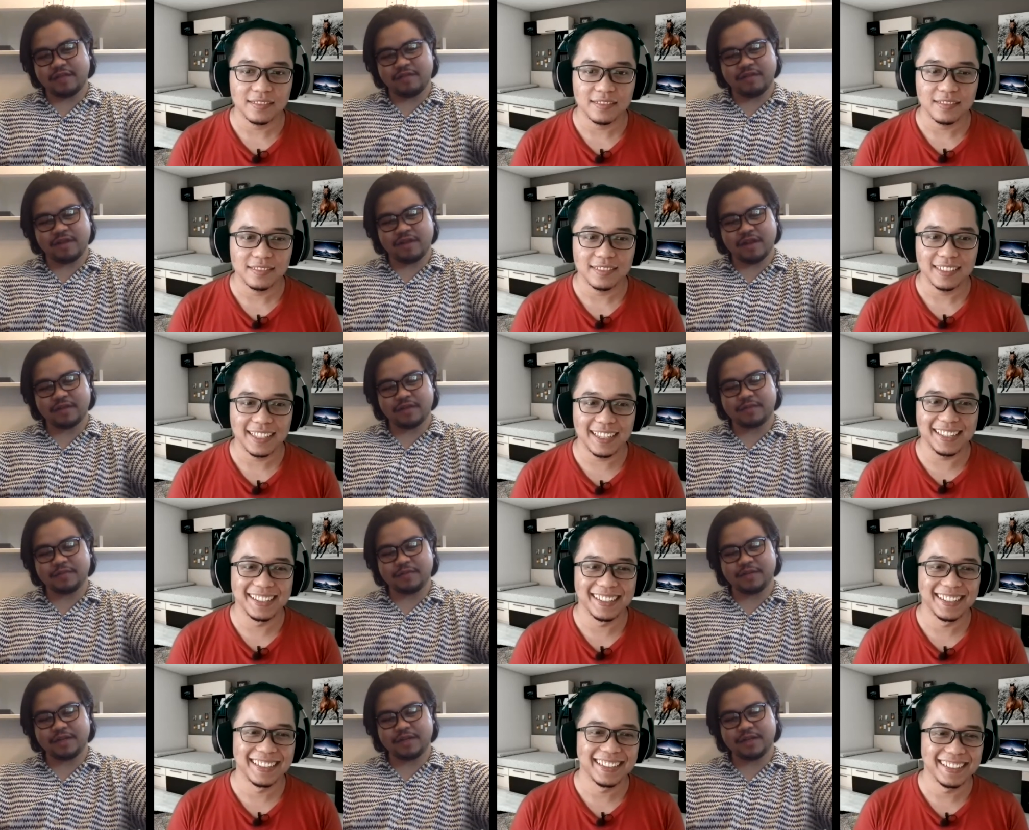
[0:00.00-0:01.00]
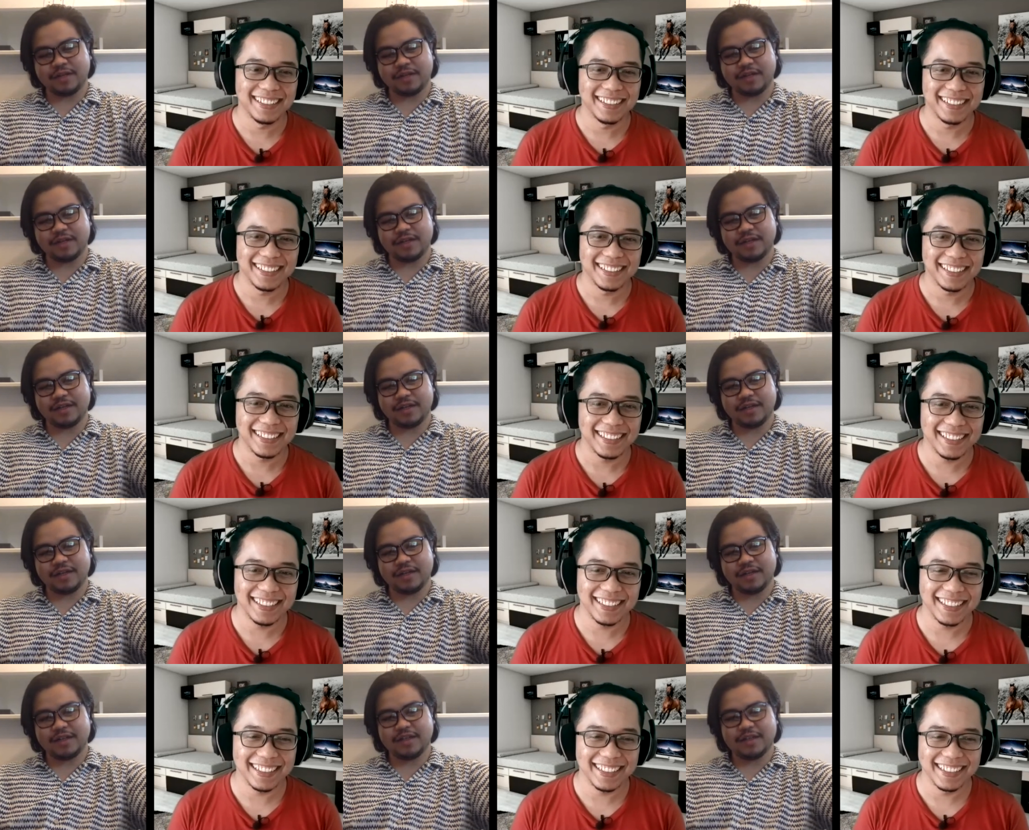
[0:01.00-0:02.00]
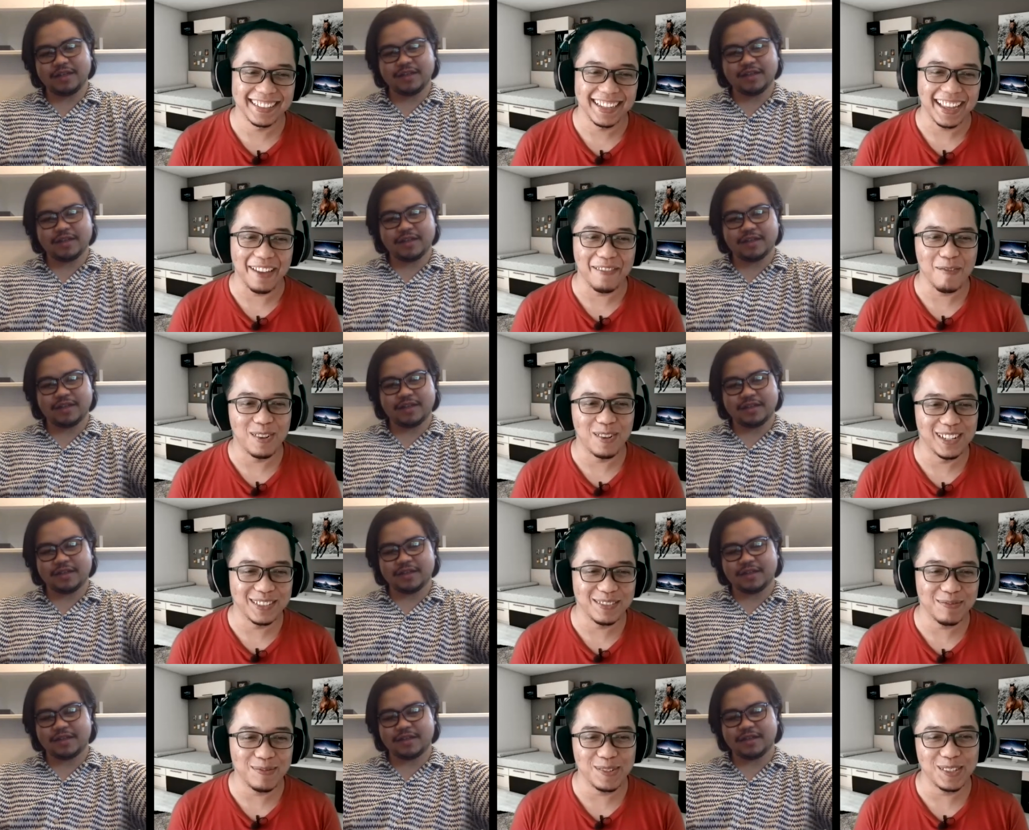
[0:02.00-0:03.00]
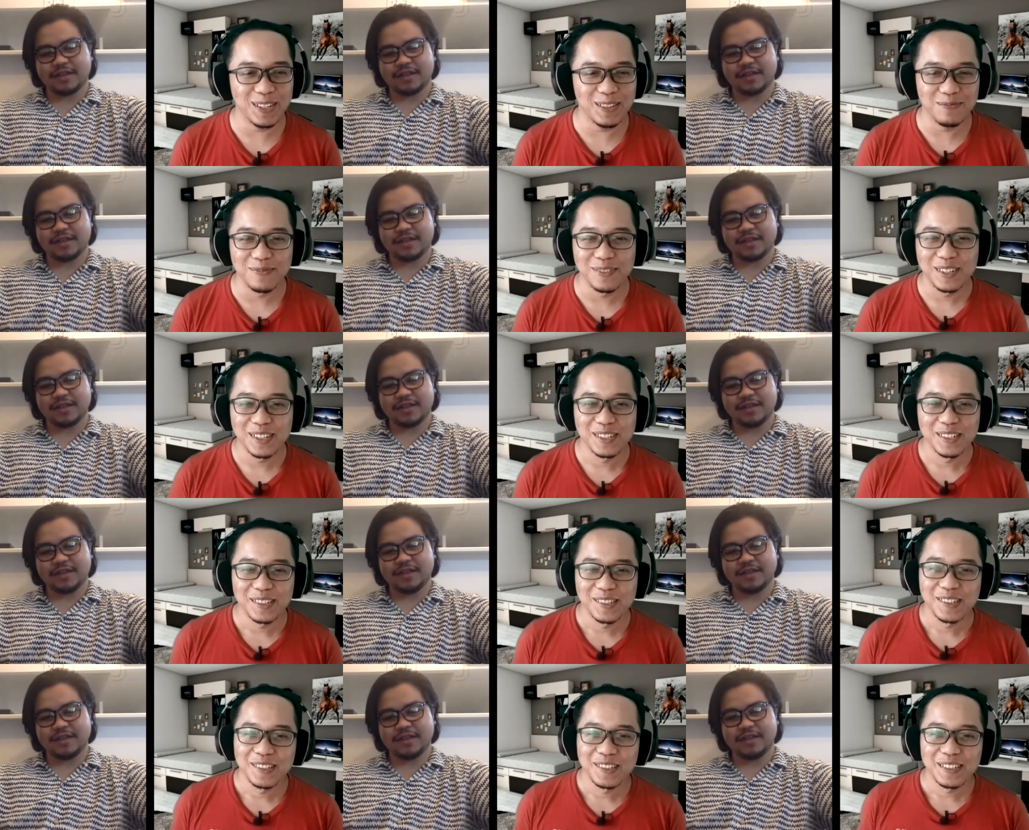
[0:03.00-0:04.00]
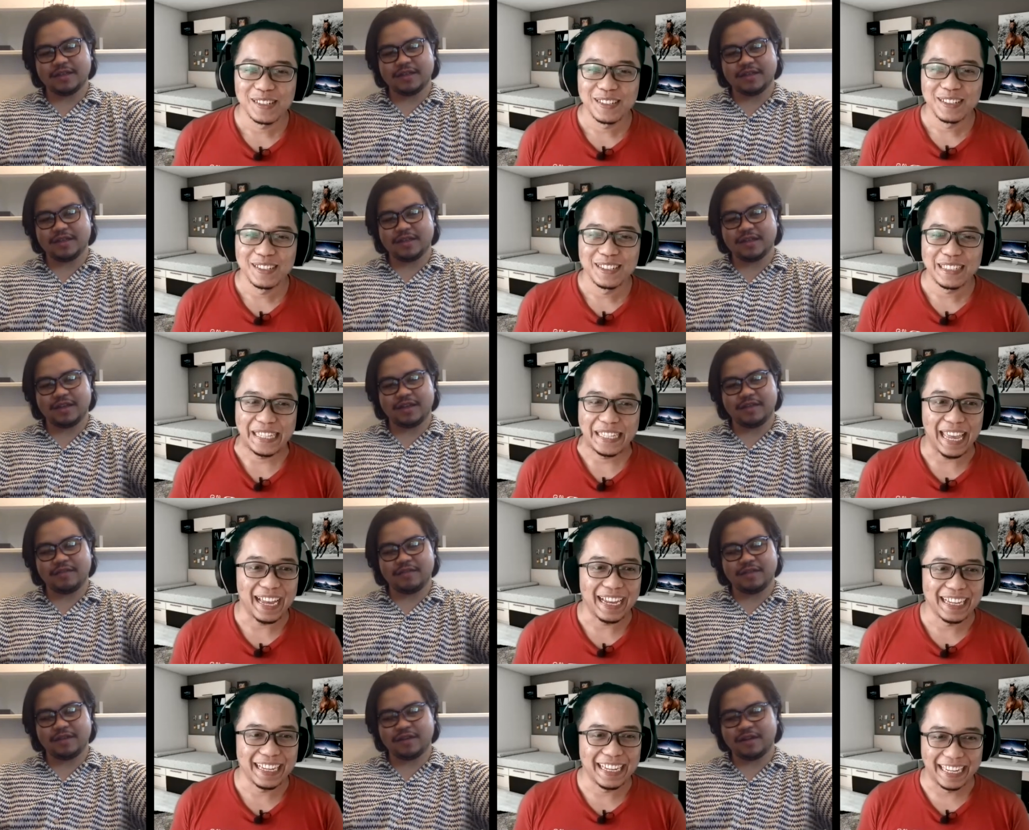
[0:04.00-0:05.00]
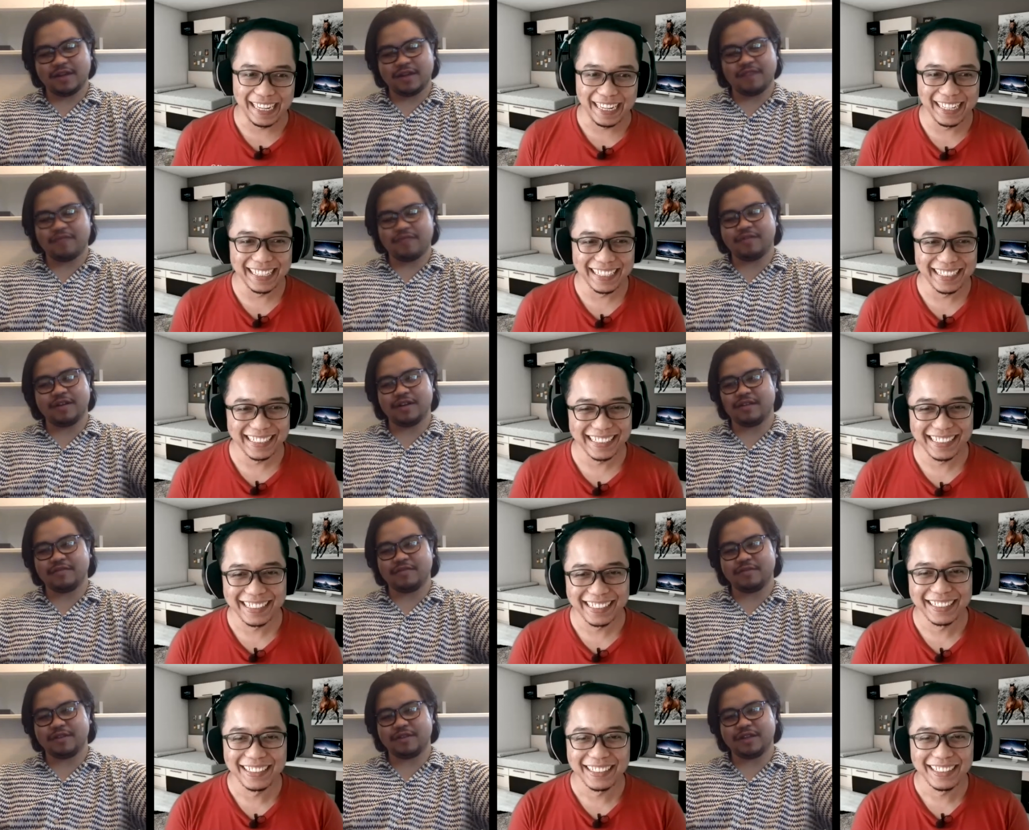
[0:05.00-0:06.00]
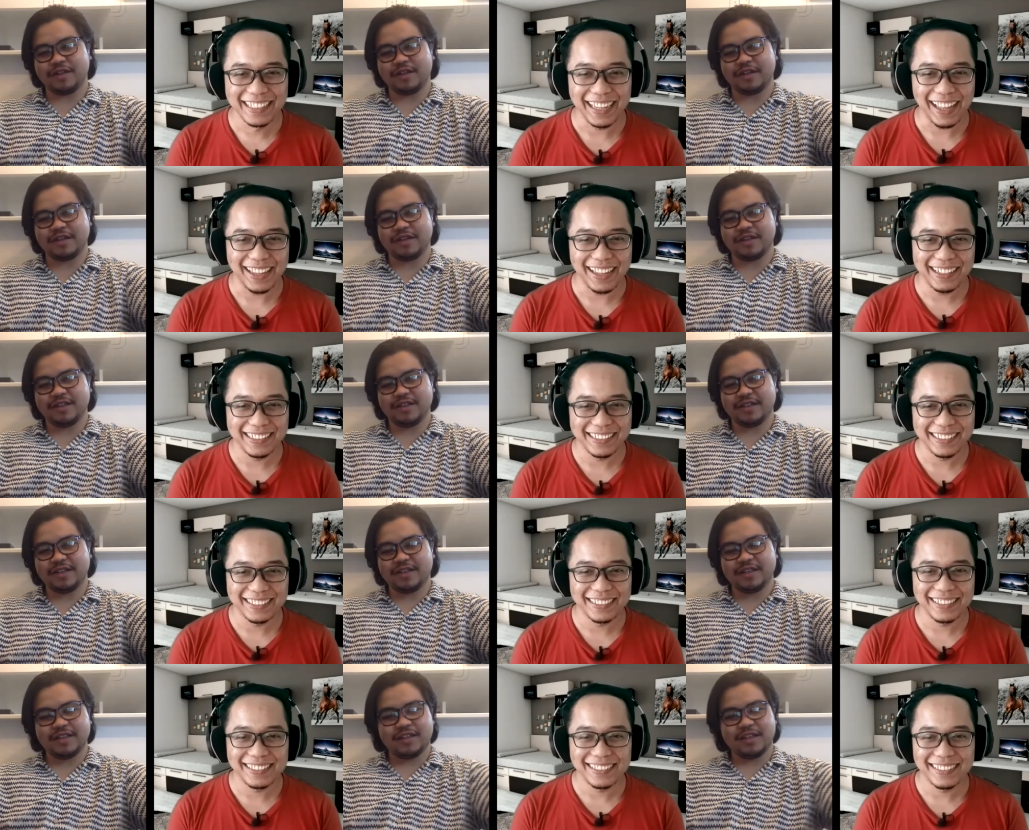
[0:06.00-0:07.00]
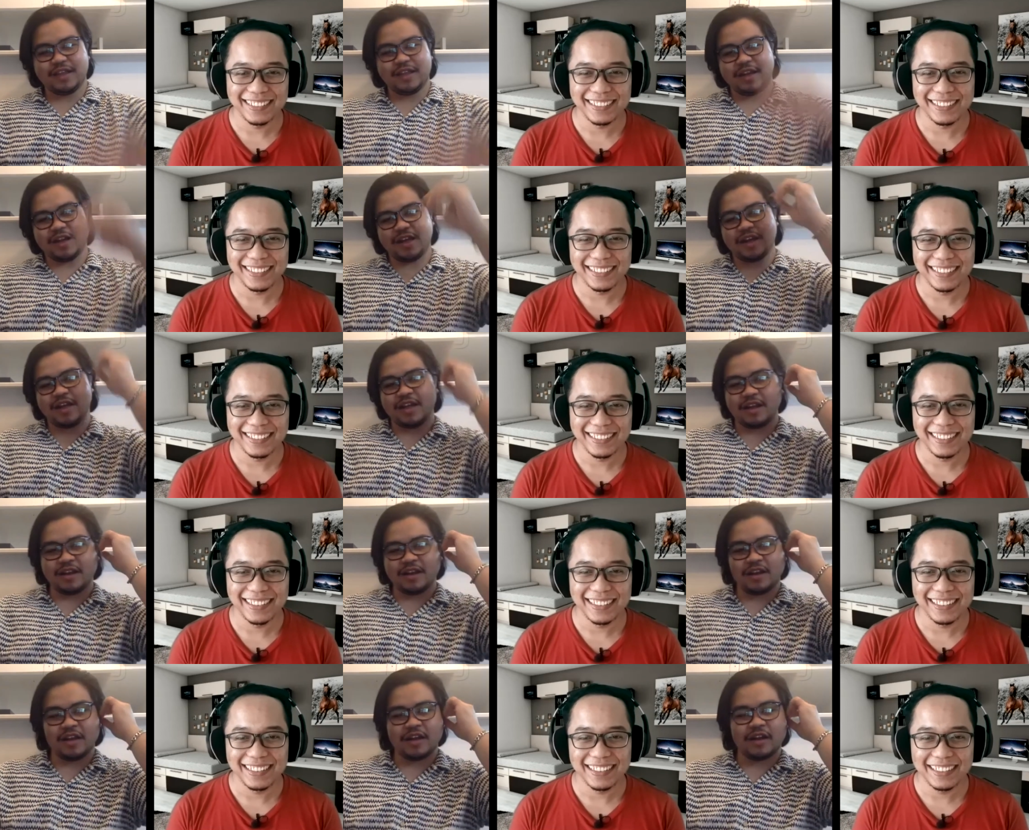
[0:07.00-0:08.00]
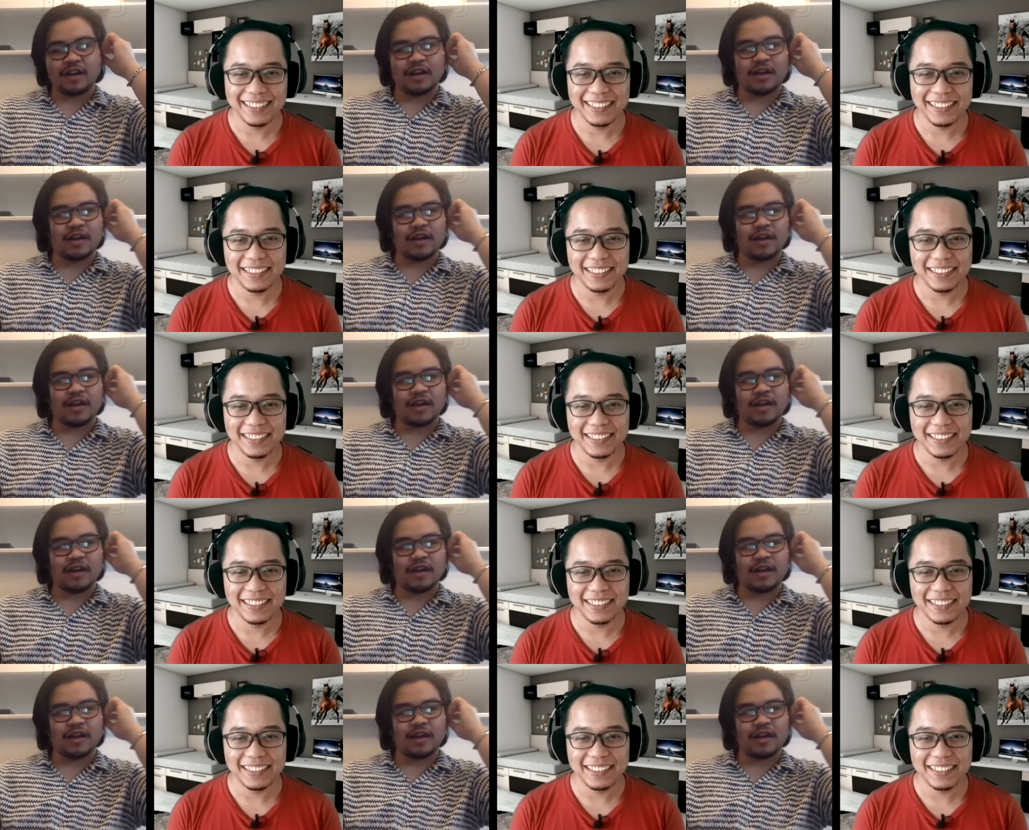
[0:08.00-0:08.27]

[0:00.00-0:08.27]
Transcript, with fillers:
Speaker 1: everyone loves putin
Speaker 2: Everyone loves yeah. Putin.
Speaker 1: Yeah, everyone, yeah. everyone loves Putin. And and and and